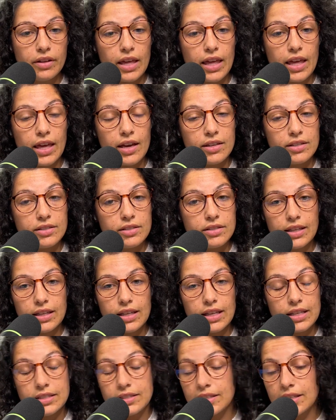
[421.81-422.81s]
And
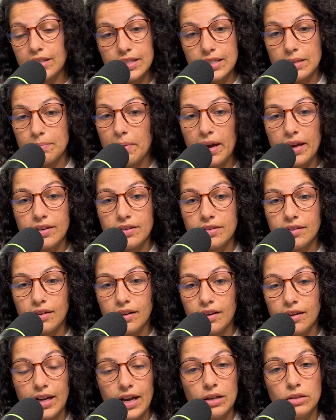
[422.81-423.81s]
it's going to depend
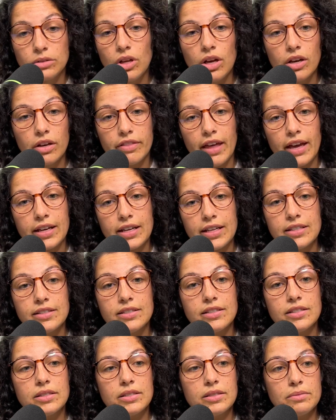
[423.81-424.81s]
on how long that
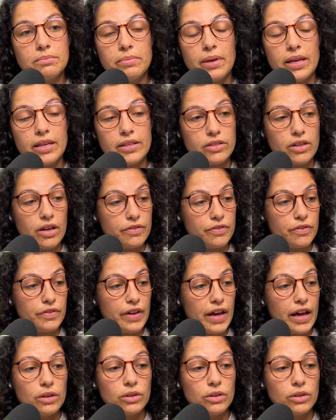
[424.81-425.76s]
is based off of how